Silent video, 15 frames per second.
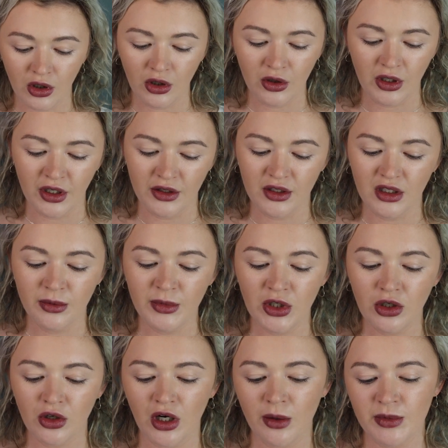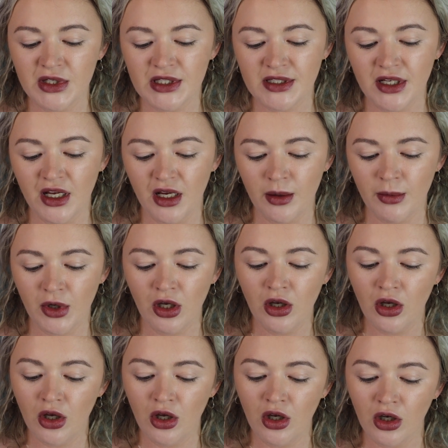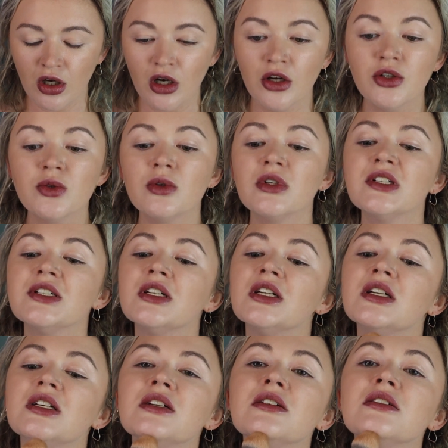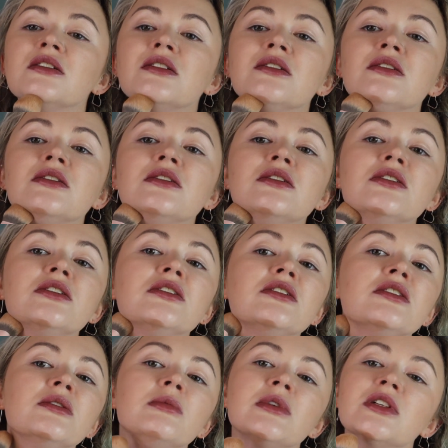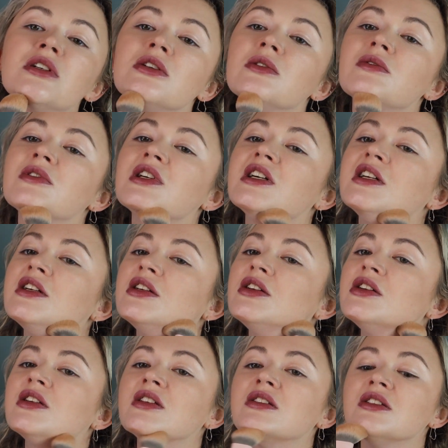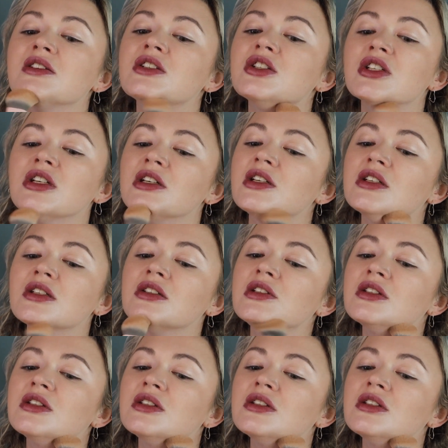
Okay, and then I'm gonna grab the same contour shade and I'm gonna go right underneath the chin.